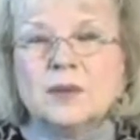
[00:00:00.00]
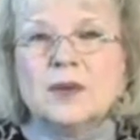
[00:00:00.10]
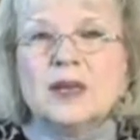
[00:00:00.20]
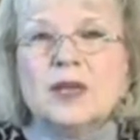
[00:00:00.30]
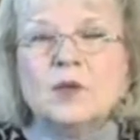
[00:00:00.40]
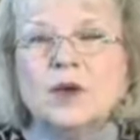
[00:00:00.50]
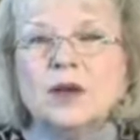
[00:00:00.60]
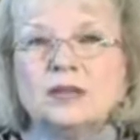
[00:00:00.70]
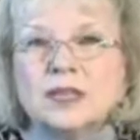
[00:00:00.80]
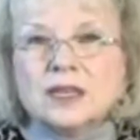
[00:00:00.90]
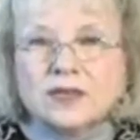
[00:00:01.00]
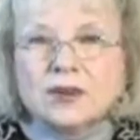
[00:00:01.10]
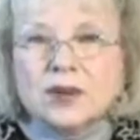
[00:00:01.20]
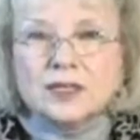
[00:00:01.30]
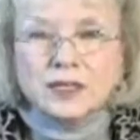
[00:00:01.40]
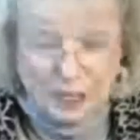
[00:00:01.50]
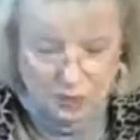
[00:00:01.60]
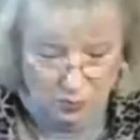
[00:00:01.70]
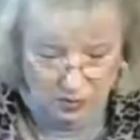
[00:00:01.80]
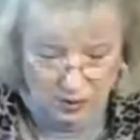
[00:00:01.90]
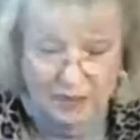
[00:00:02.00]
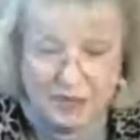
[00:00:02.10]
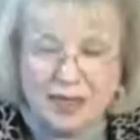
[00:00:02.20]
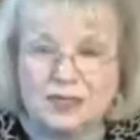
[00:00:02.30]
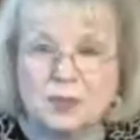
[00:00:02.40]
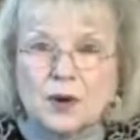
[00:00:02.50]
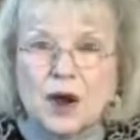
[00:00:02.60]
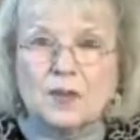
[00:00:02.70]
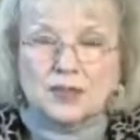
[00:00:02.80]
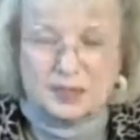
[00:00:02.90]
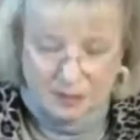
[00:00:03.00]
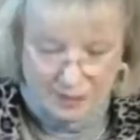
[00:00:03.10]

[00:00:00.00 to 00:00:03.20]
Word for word: but He will deliver us inwardly. That's a promise.